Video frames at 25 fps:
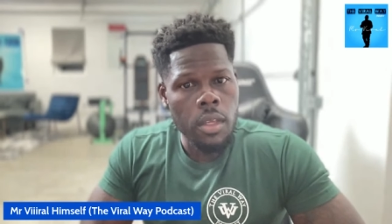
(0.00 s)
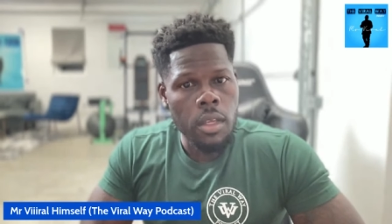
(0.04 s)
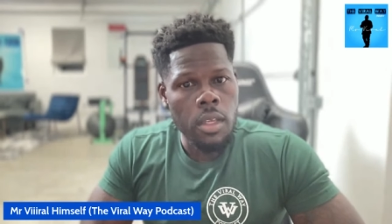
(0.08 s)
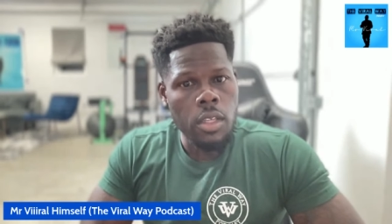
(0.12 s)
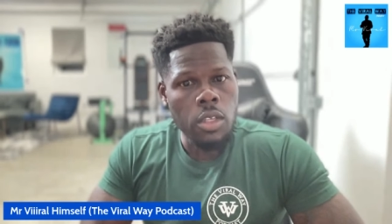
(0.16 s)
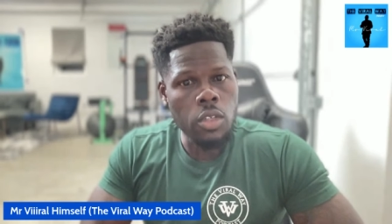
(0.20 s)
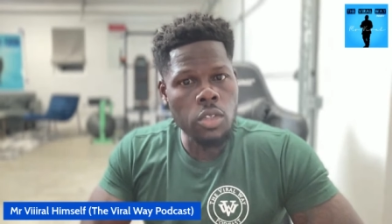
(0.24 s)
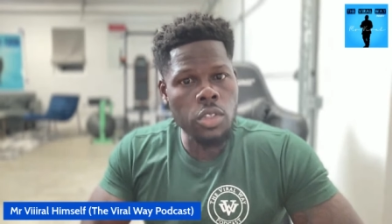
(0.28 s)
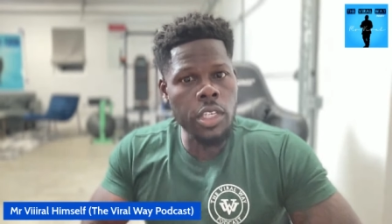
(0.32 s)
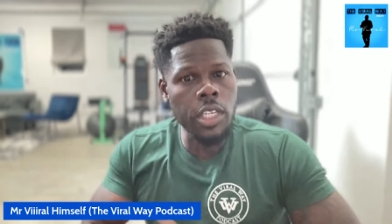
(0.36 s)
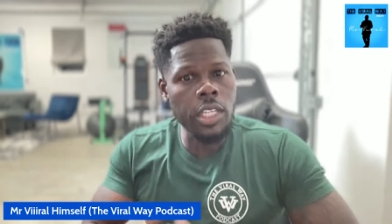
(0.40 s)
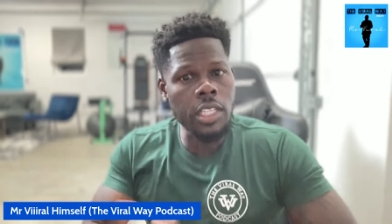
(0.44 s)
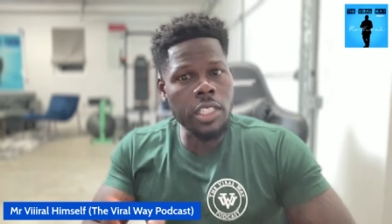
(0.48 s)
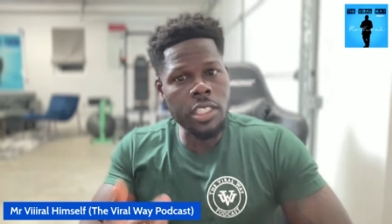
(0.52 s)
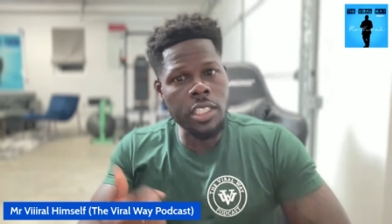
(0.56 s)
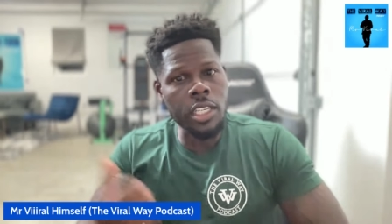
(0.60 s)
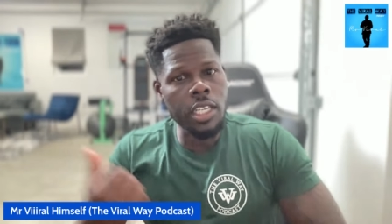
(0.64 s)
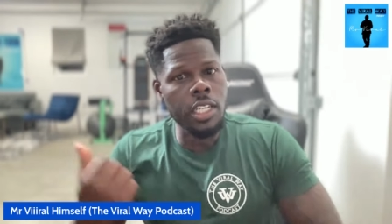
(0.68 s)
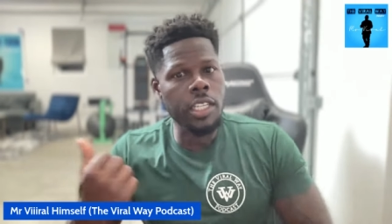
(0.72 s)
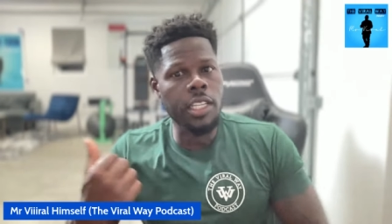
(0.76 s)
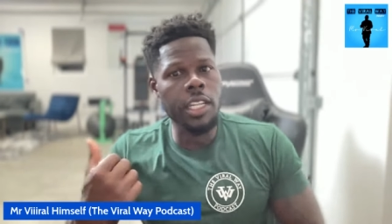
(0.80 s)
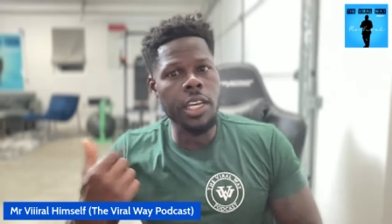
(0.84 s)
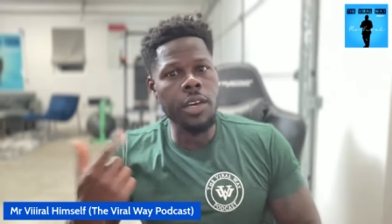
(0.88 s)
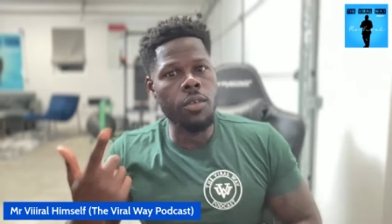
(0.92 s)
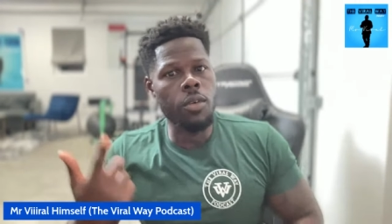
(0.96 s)
You see the shit he
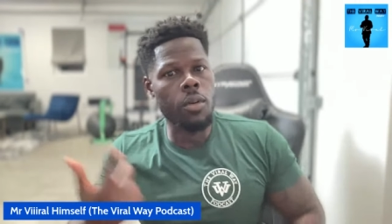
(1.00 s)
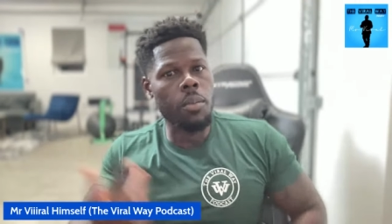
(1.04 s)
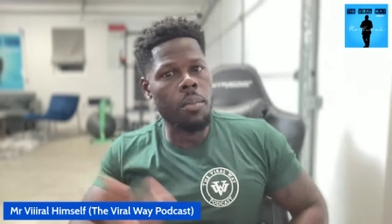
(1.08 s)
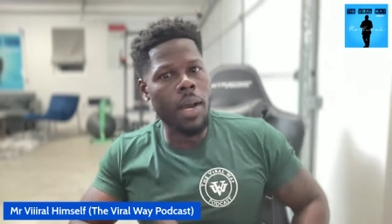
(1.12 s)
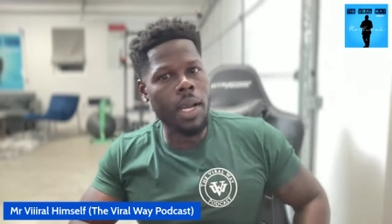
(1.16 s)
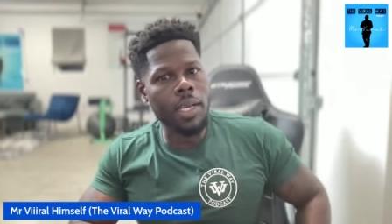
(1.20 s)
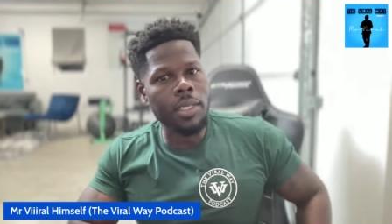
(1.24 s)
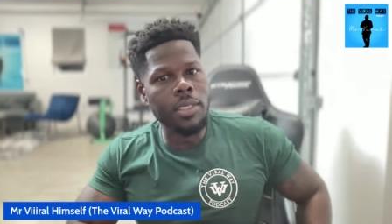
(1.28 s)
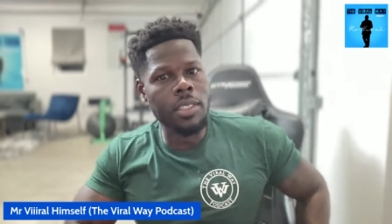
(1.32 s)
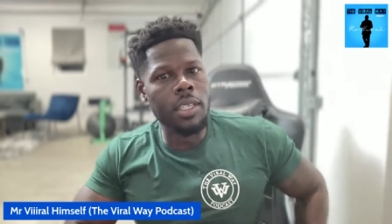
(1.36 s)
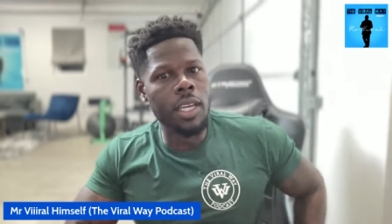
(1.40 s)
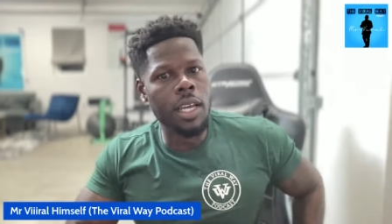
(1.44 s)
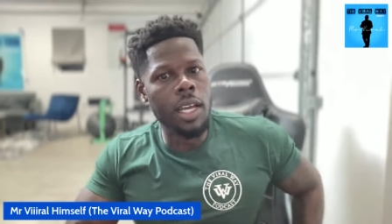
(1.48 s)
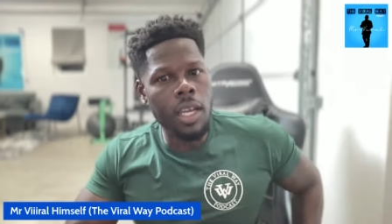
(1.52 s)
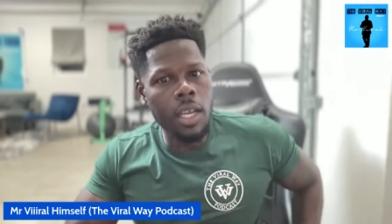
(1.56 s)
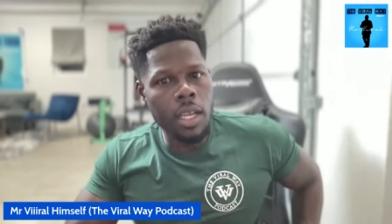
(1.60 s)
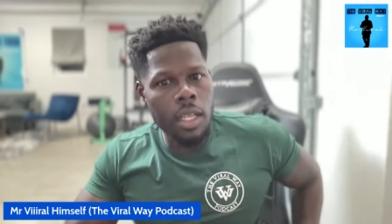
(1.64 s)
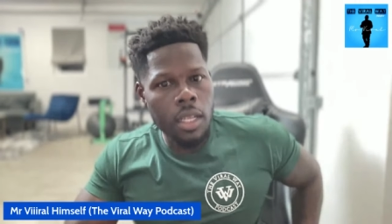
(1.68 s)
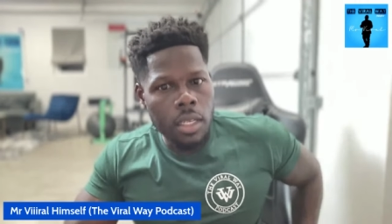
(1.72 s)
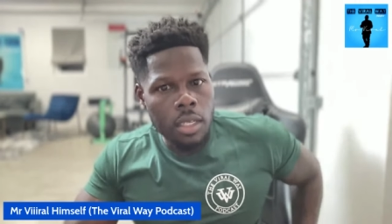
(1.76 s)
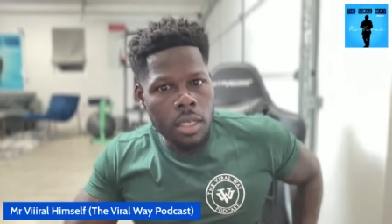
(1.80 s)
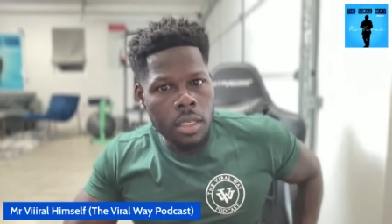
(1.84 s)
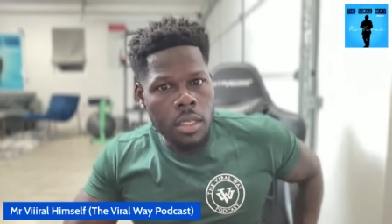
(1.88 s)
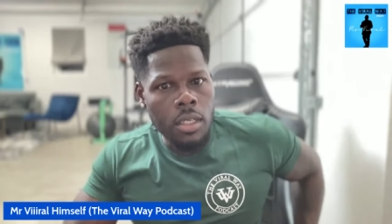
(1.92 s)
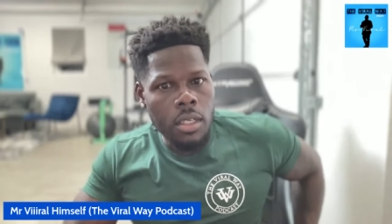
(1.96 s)
did with my son
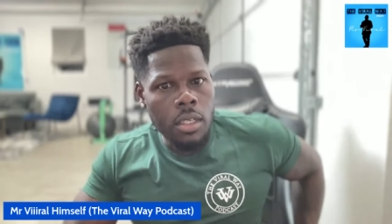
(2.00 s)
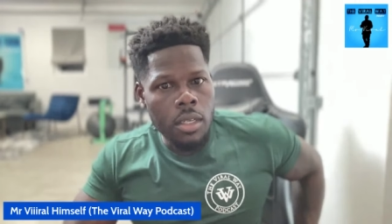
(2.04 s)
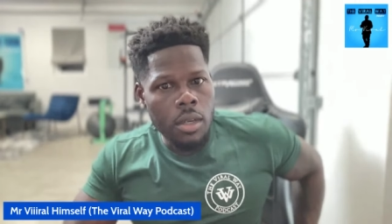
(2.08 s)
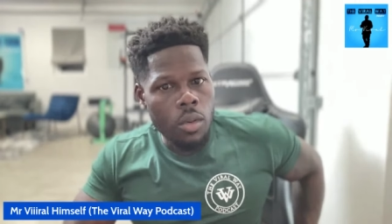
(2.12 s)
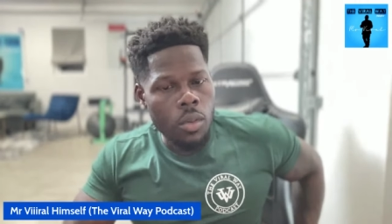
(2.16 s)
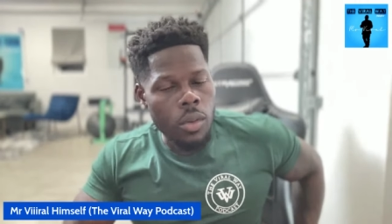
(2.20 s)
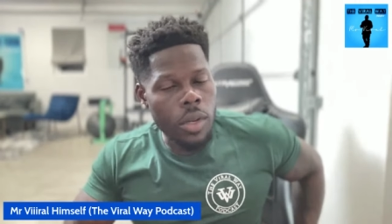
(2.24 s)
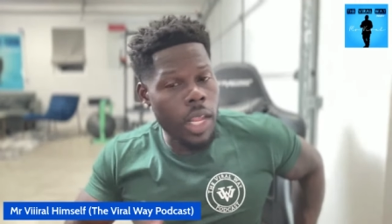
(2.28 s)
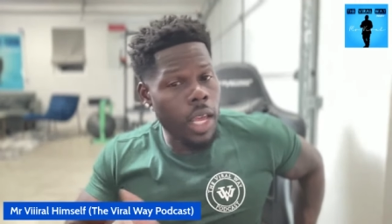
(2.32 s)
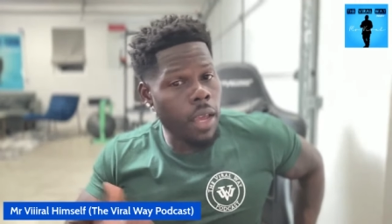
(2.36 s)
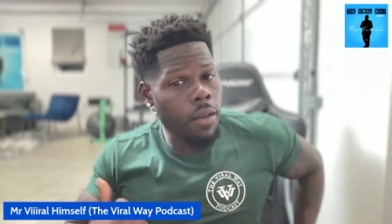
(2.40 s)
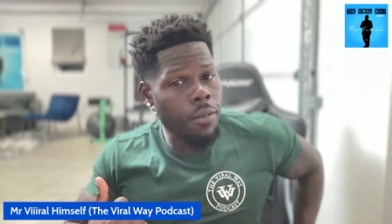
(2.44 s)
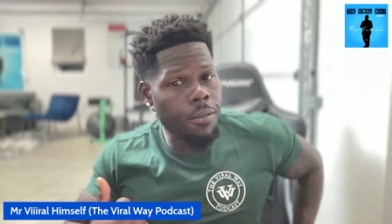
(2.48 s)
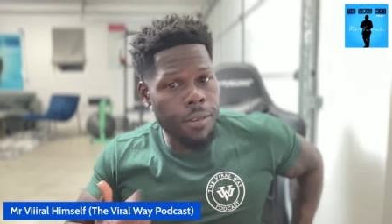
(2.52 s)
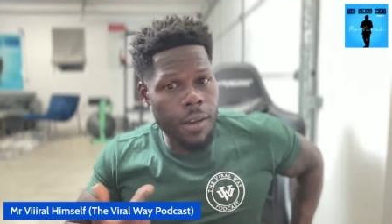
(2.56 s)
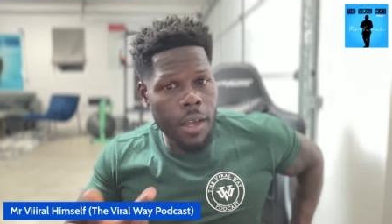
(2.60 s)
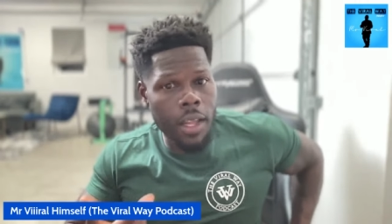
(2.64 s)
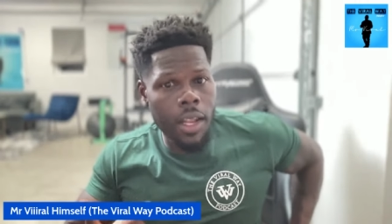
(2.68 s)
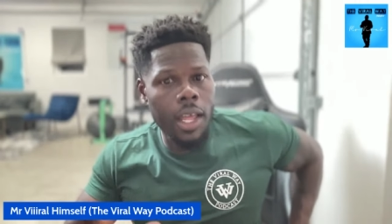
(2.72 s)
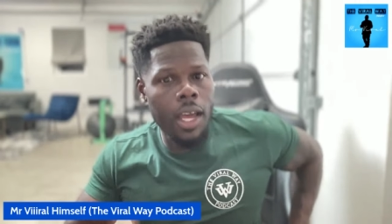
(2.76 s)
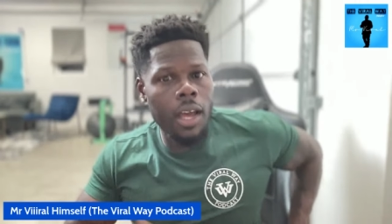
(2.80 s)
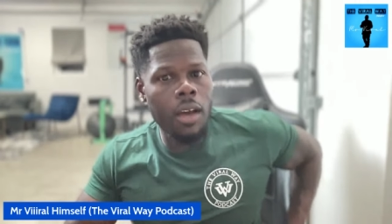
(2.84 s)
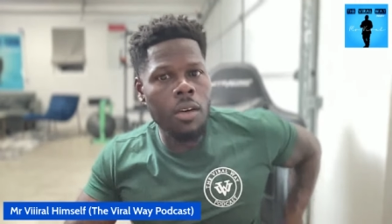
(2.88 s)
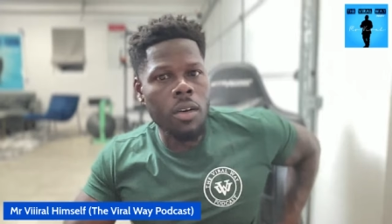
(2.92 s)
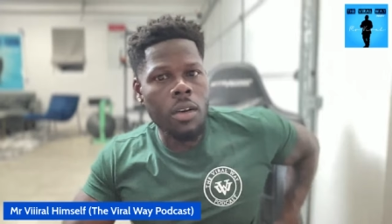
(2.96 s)
when they fell
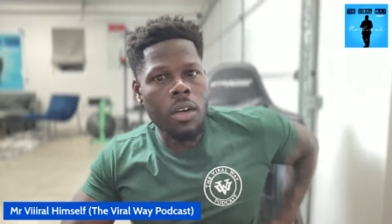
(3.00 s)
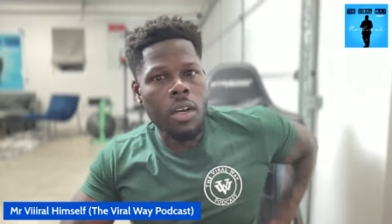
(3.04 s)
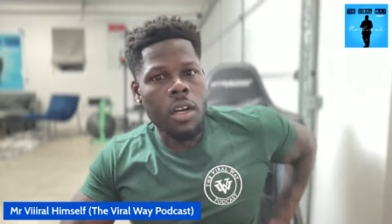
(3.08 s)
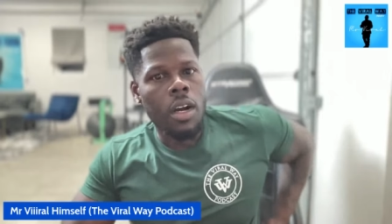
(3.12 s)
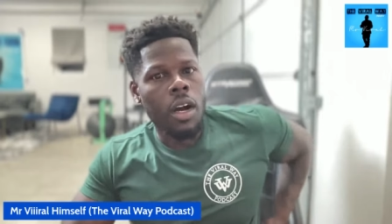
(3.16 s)
out.